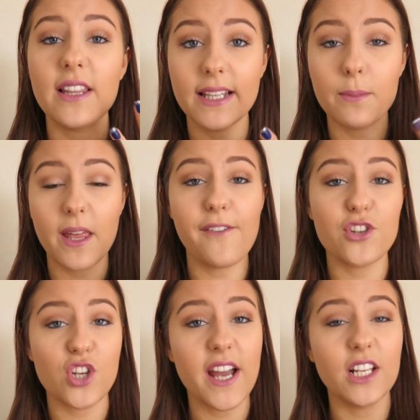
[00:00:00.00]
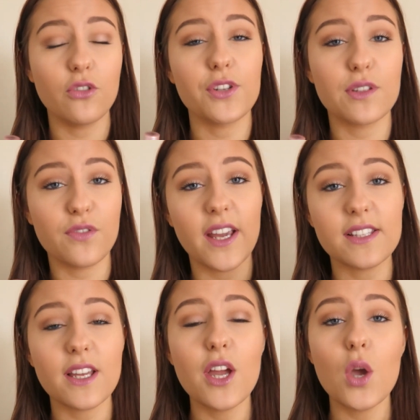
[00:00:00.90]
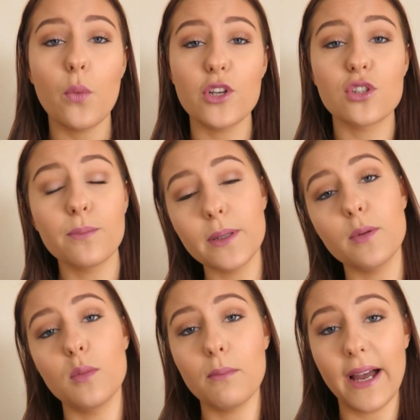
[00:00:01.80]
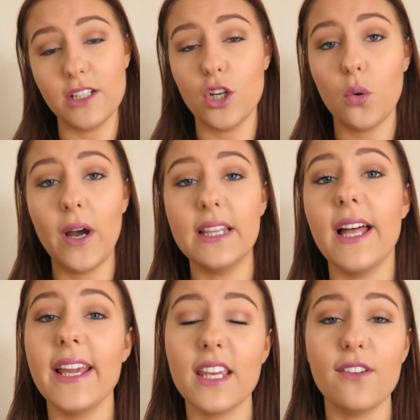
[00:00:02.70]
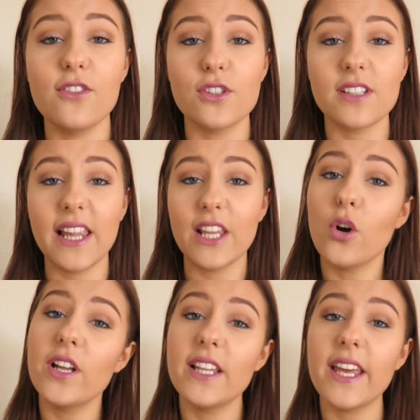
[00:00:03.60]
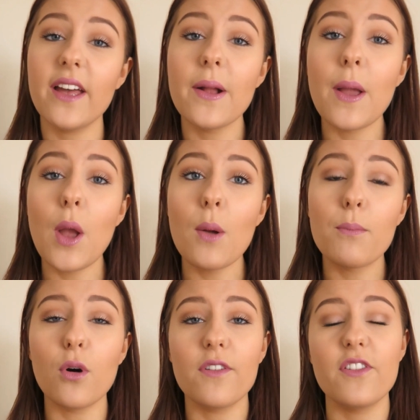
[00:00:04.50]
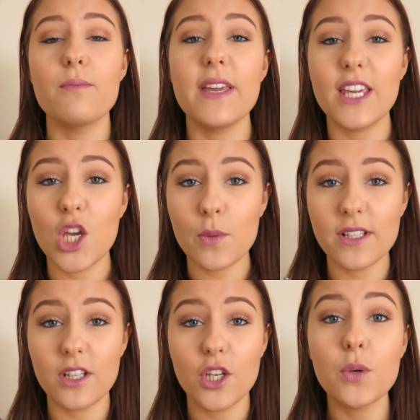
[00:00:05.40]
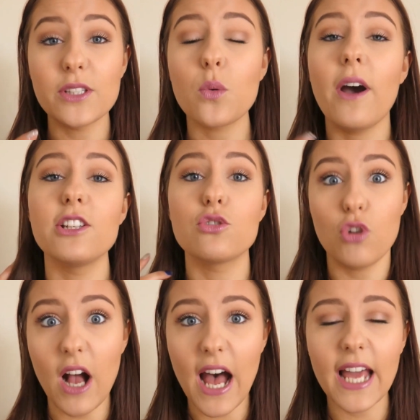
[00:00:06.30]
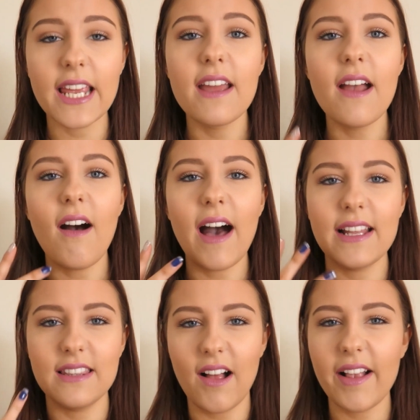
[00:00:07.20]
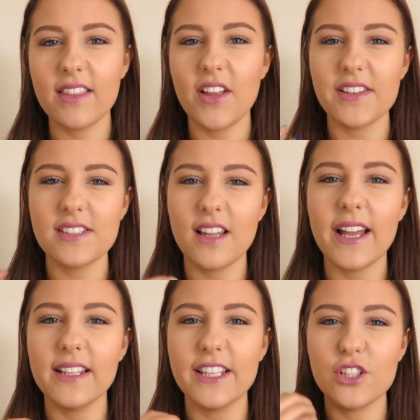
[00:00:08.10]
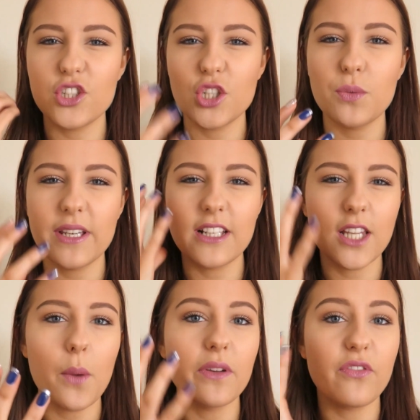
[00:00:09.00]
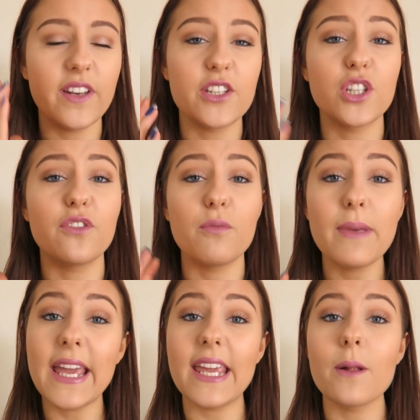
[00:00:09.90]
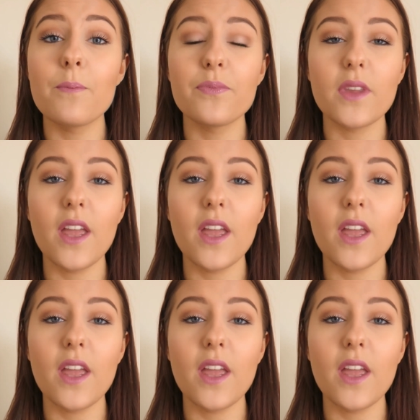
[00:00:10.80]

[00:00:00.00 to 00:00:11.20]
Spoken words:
a little bit of shine across the face, which some people might not quite like if you're slightly oilier, but for me, who is quite dry, I like that slightly dewy, glowy finish. So for me,